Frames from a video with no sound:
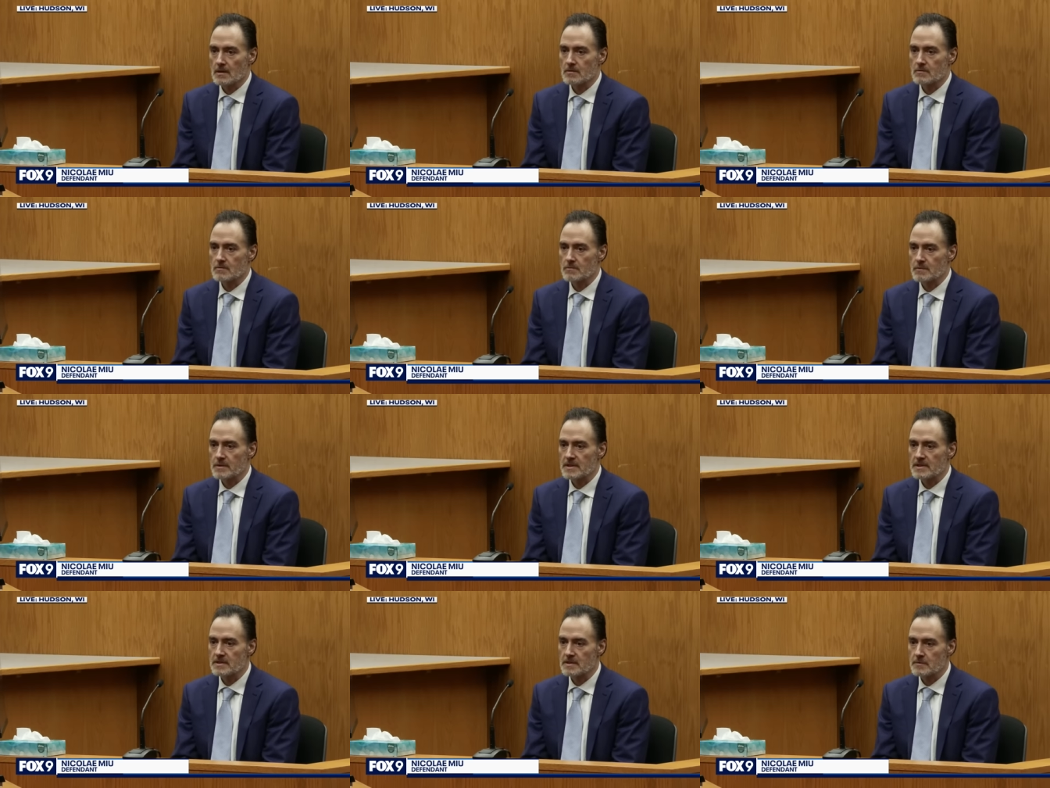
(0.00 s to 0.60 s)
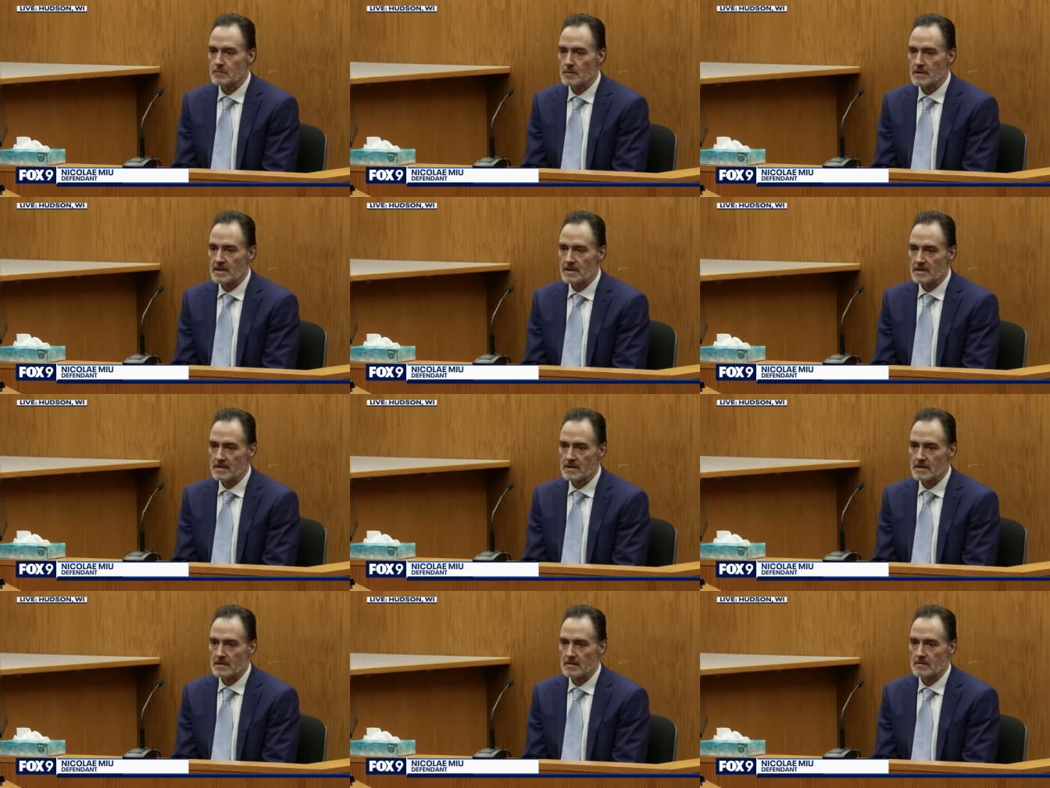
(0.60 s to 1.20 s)
to reason
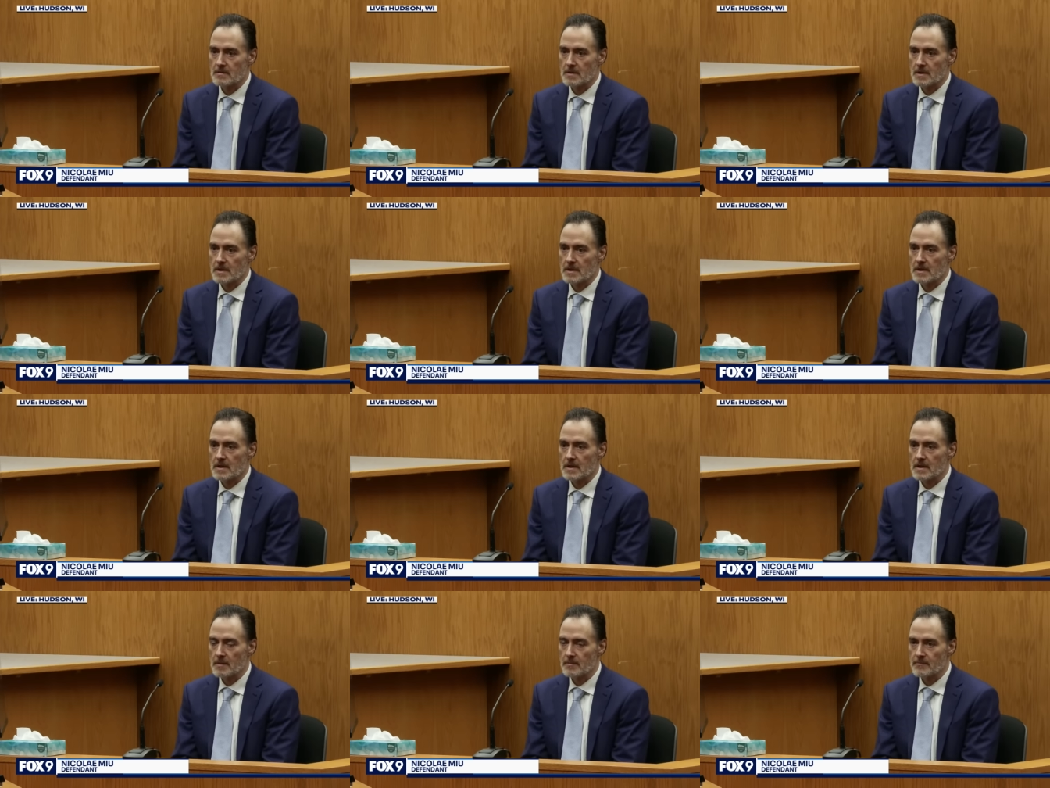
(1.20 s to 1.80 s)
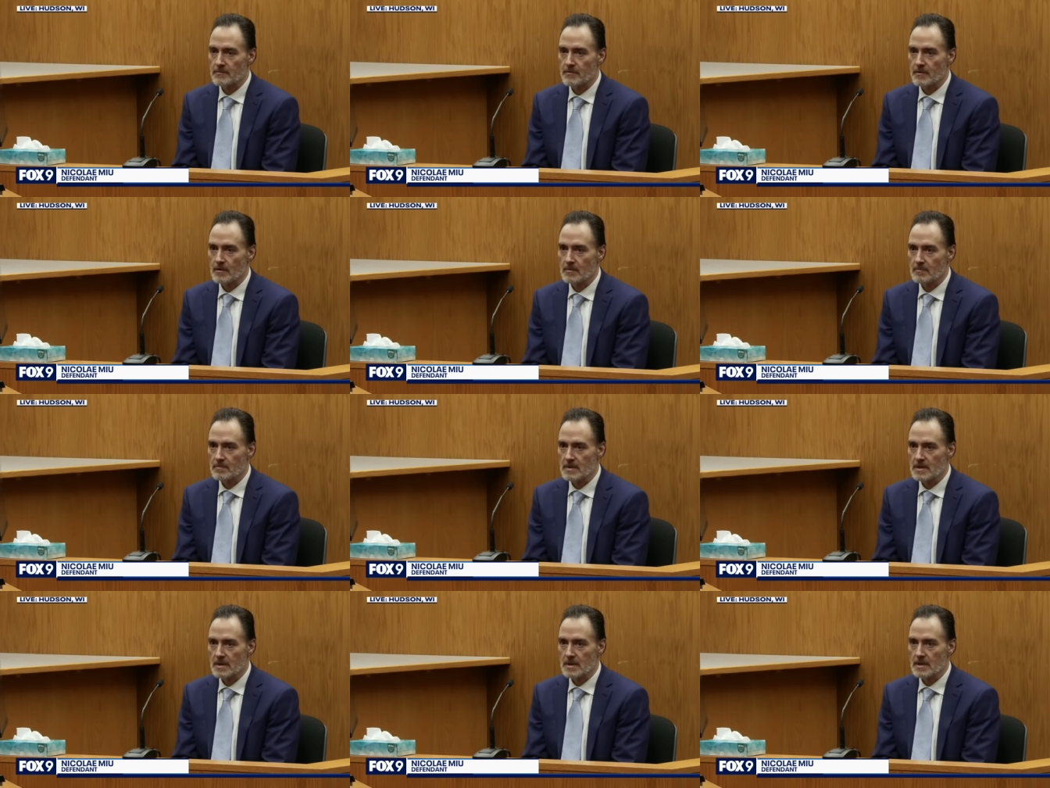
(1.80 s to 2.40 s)
with or get help from.